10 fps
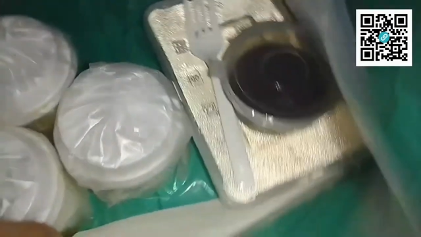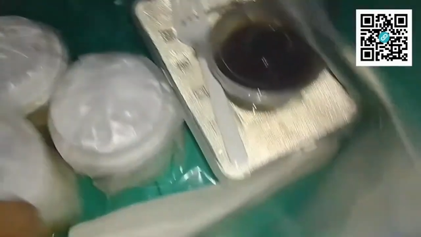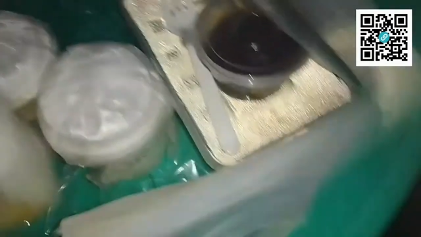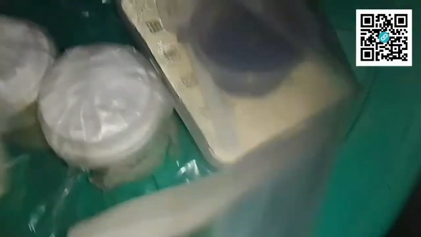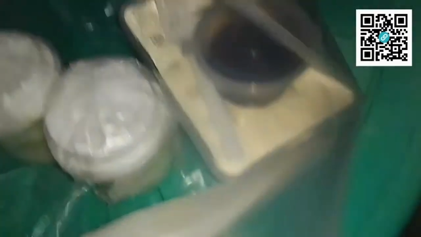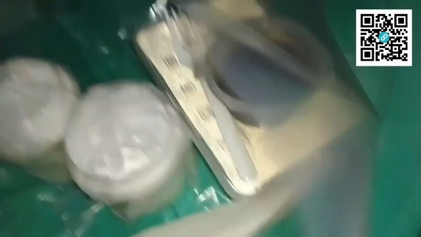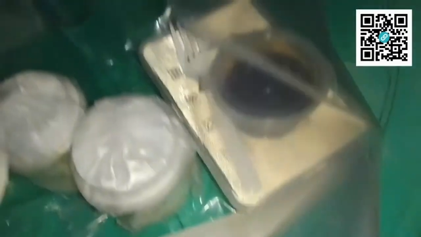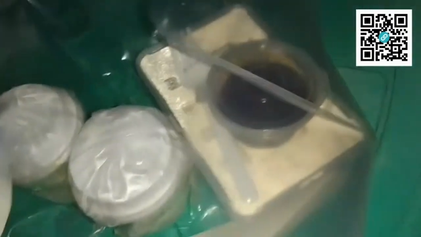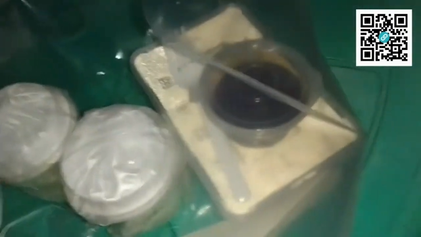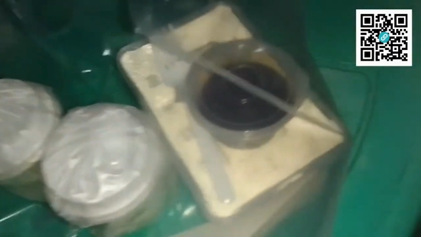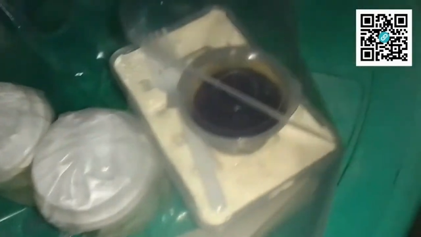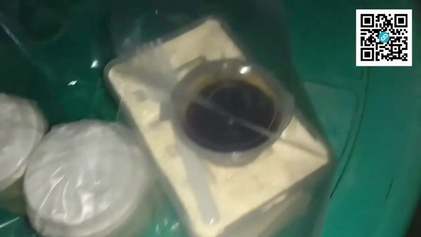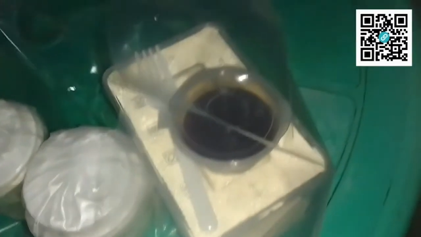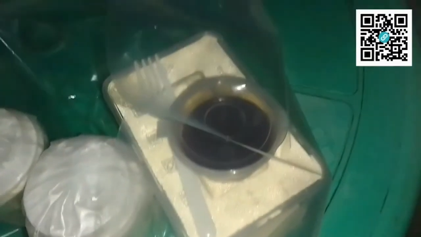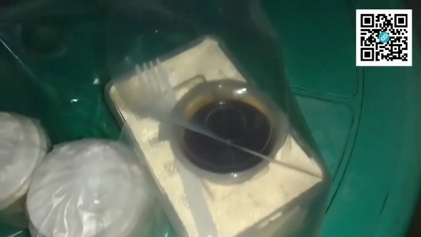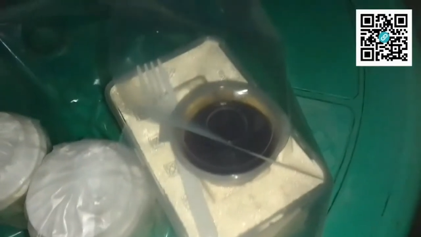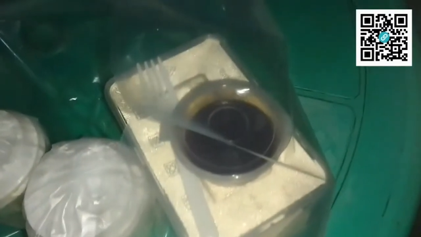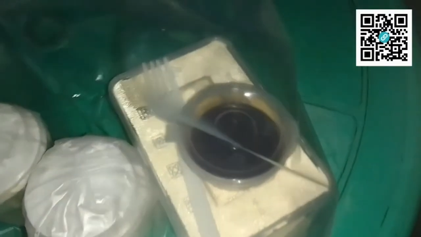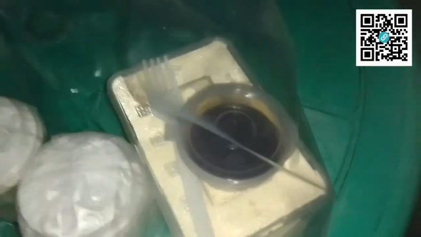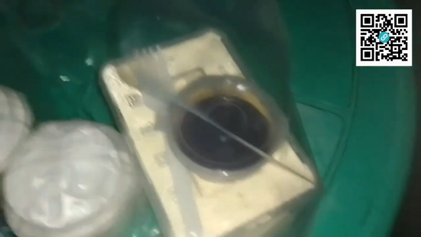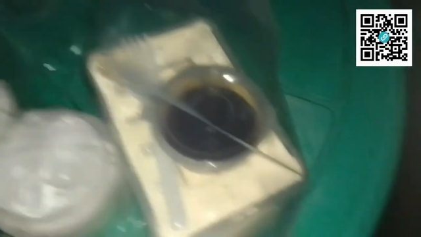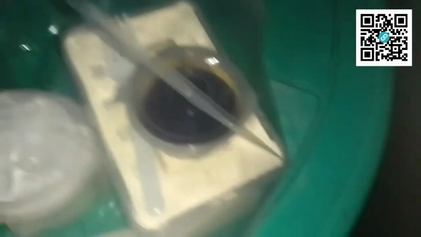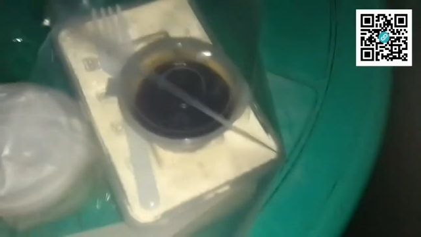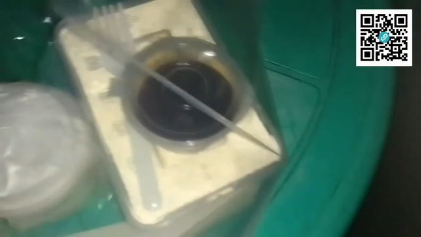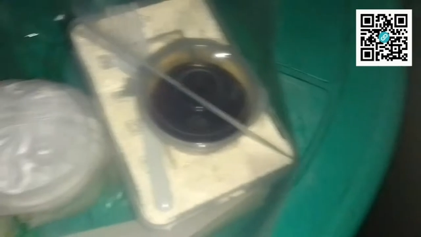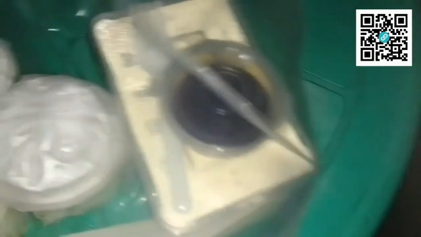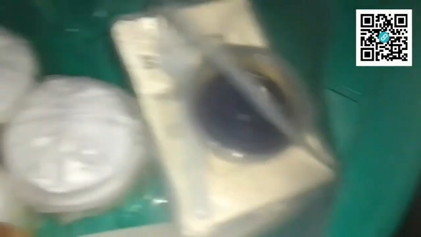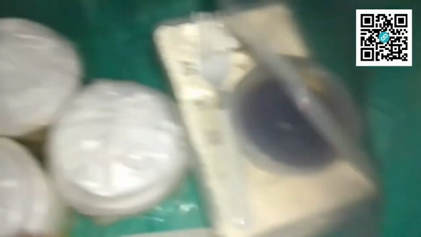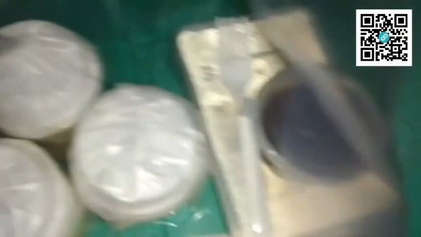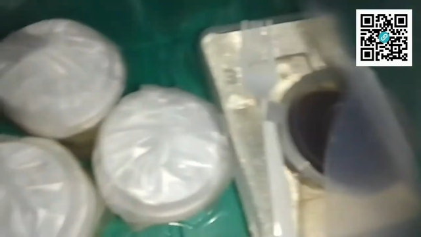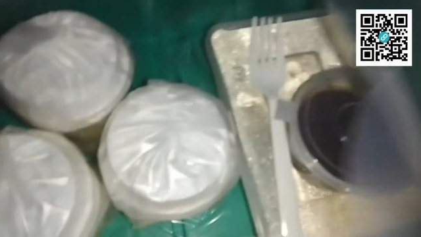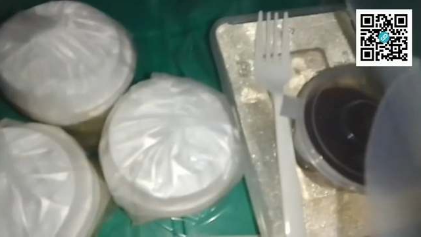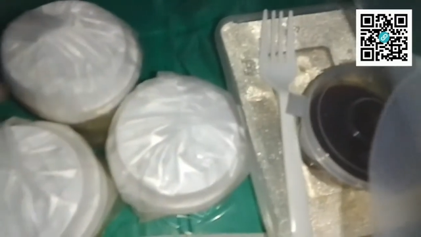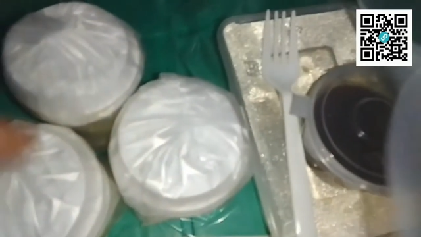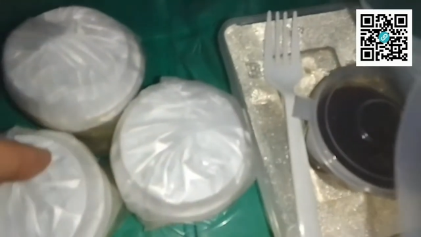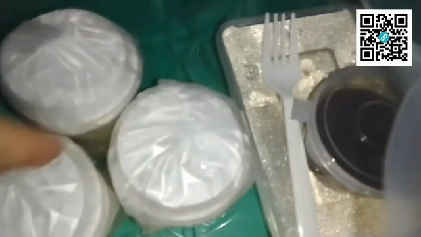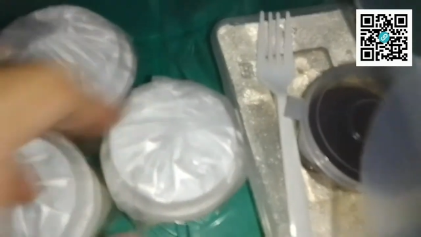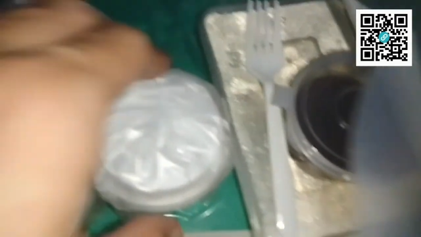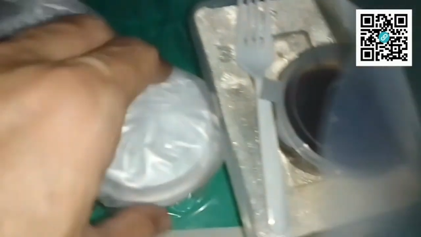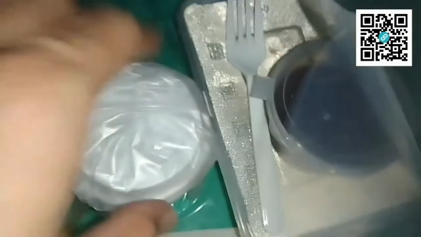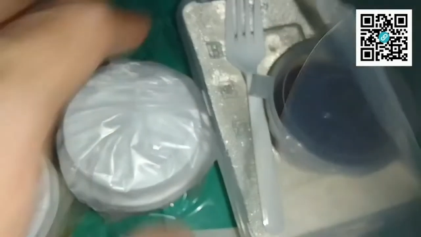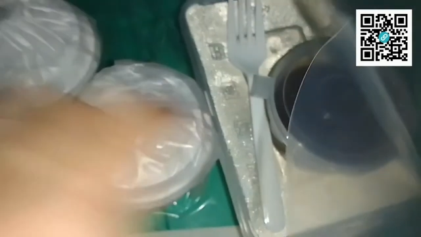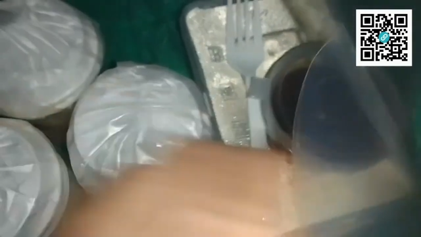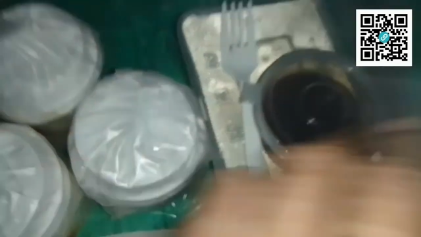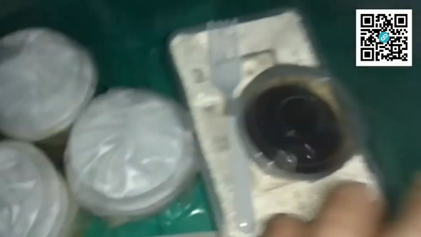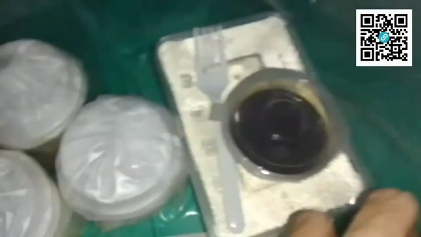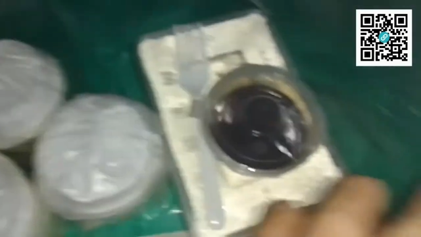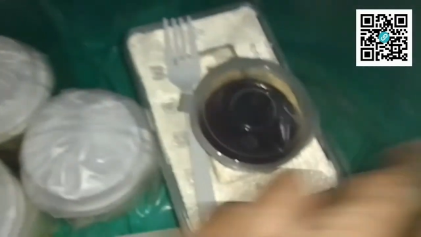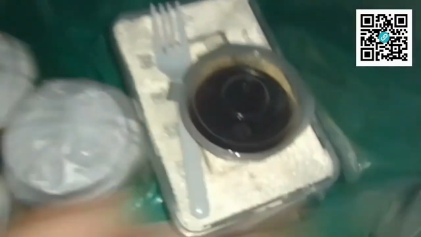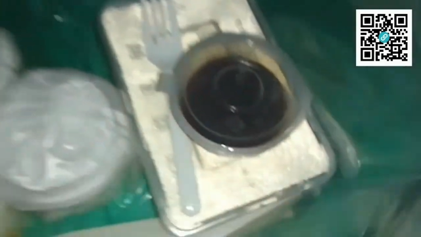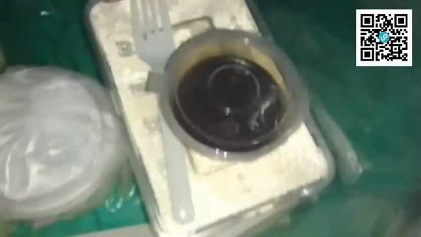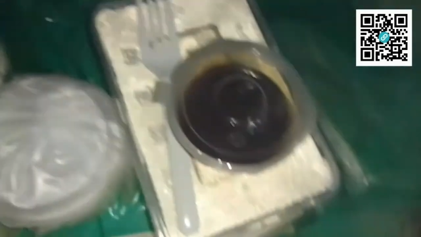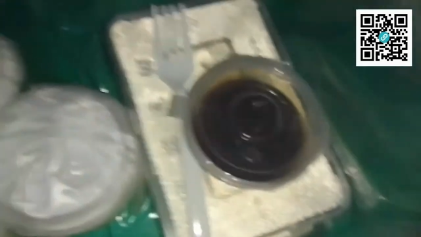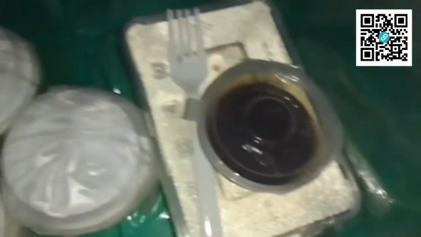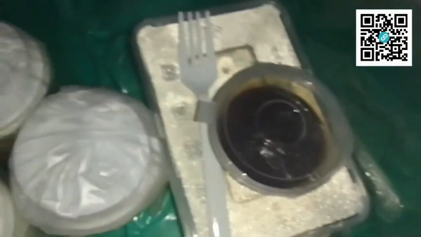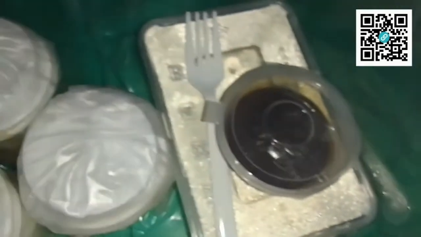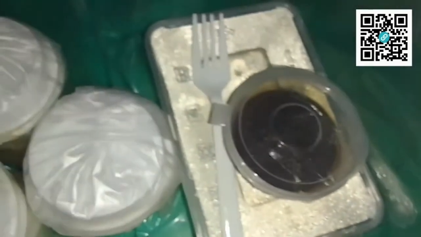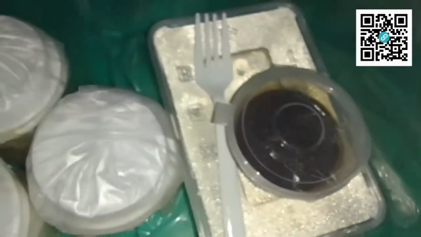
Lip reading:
Nobody's mouth can be seen.